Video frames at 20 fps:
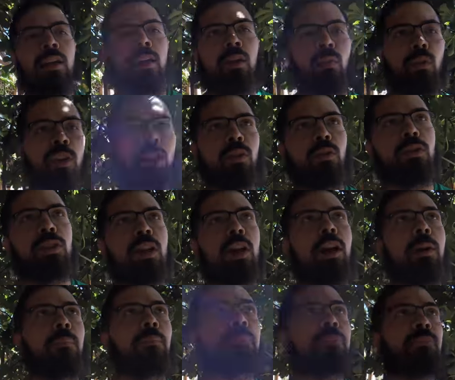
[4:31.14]
We use,
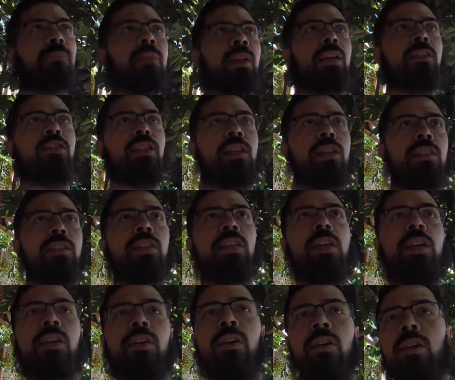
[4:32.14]
as you can see
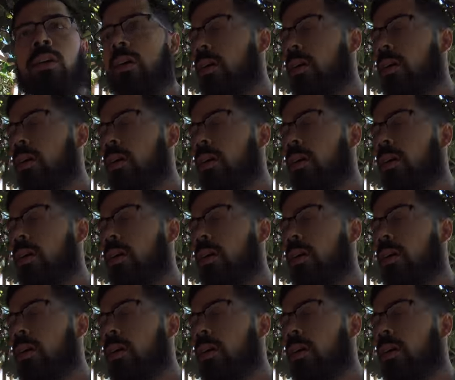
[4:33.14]
here